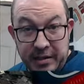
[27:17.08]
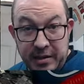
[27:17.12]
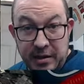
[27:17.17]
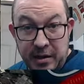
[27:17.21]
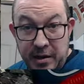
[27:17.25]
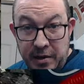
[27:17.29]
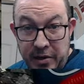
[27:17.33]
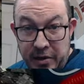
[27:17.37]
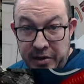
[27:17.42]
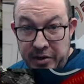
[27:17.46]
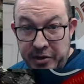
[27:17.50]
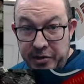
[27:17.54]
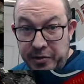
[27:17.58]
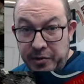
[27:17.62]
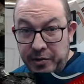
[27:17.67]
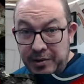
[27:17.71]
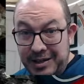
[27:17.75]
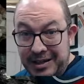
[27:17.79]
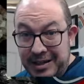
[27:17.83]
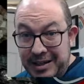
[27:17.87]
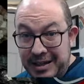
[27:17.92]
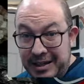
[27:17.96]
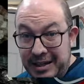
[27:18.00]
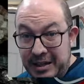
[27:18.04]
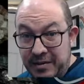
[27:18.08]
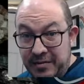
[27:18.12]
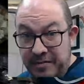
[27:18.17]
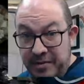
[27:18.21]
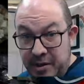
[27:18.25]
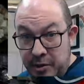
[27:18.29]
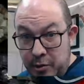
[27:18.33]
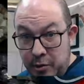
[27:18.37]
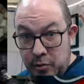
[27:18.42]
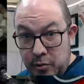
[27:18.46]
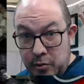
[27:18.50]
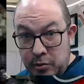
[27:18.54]
on this
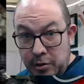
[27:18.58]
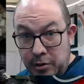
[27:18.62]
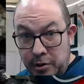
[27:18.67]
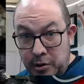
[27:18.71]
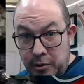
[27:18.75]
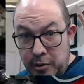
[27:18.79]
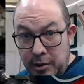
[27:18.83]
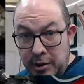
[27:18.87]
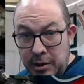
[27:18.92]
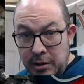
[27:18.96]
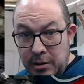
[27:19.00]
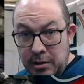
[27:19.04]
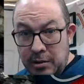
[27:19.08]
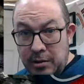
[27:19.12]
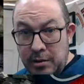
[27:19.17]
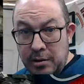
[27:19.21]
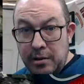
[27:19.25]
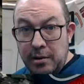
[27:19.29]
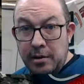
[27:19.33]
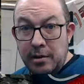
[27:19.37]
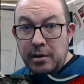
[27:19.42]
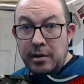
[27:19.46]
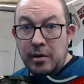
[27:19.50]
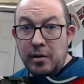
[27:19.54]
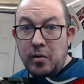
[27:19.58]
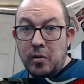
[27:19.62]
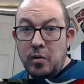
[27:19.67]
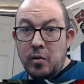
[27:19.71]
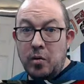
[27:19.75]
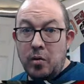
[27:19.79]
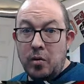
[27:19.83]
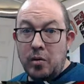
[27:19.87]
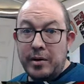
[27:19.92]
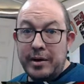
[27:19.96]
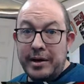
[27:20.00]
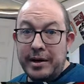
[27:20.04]
individual unit,
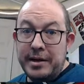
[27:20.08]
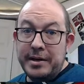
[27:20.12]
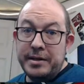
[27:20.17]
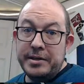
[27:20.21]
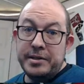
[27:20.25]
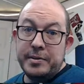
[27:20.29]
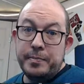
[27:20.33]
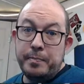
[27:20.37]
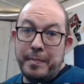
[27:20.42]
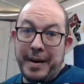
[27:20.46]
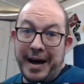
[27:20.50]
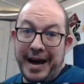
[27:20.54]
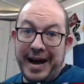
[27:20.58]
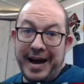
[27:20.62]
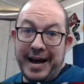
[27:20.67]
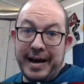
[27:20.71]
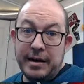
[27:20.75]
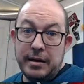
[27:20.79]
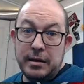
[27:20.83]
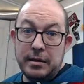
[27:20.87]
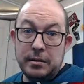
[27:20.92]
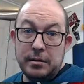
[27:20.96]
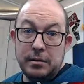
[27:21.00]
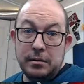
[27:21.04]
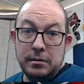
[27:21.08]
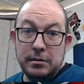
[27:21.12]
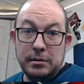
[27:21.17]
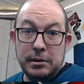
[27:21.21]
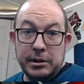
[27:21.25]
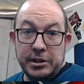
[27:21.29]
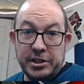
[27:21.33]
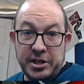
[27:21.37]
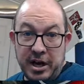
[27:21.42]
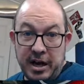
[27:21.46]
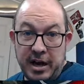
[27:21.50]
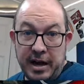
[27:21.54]
or it's bad
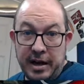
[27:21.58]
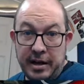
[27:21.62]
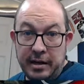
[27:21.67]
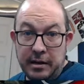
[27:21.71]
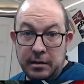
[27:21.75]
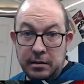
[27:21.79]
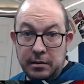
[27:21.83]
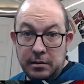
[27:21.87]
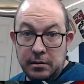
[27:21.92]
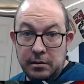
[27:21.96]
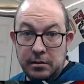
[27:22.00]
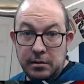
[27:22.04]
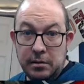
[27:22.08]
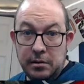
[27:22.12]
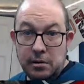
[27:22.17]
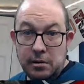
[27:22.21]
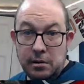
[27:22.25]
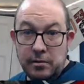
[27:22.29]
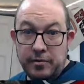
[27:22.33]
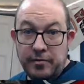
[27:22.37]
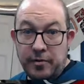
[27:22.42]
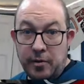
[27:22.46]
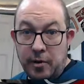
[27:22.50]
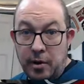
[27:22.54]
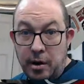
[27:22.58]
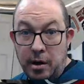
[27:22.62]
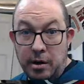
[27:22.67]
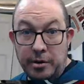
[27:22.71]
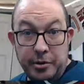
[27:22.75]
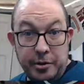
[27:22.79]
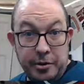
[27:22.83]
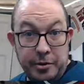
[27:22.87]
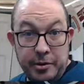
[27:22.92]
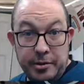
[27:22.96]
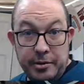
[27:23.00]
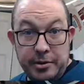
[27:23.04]
design for all
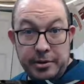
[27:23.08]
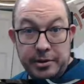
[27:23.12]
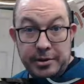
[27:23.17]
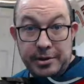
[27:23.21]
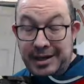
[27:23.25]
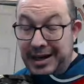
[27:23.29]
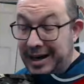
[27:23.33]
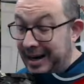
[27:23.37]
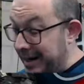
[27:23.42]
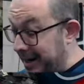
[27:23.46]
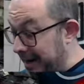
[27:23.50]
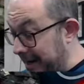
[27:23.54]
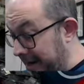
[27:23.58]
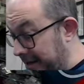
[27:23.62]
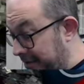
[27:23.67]
units. I can't